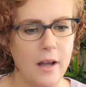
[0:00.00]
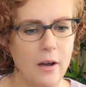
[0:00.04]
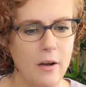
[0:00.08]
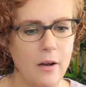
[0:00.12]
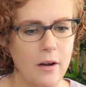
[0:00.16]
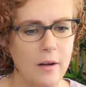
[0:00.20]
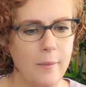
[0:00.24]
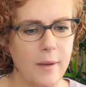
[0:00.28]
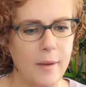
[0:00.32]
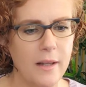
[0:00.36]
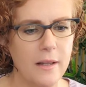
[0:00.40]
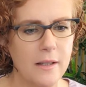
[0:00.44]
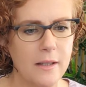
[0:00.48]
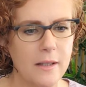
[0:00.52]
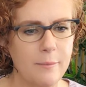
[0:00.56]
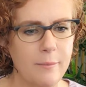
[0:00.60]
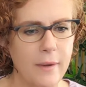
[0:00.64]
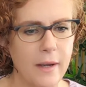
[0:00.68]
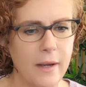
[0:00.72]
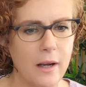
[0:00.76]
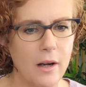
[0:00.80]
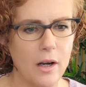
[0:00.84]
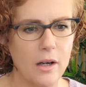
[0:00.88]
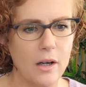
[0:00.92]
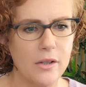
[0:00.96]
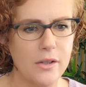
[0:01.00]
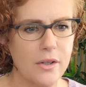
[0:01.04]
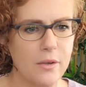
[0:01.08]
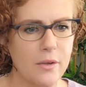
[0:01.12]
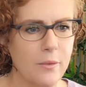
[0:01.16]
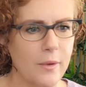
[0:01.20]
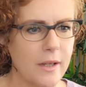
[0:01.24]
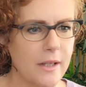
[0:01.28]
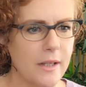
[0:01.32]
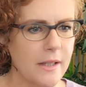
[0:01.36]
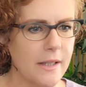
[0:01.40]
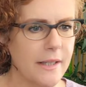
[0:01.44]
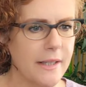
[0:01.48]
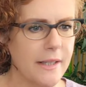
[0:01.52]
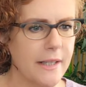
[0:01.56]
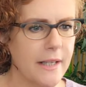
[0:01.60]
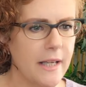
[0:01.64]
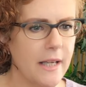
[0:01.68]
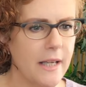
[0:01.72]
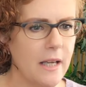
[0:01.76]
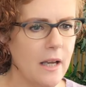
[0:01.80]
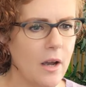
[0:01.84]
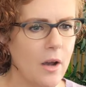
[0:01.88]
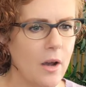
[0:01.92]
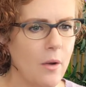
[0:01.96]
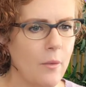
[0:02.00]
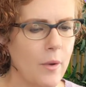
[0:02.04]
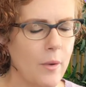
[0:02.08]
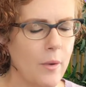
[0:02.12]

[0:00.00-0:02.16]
Now I'm going to make this bigger so we can see.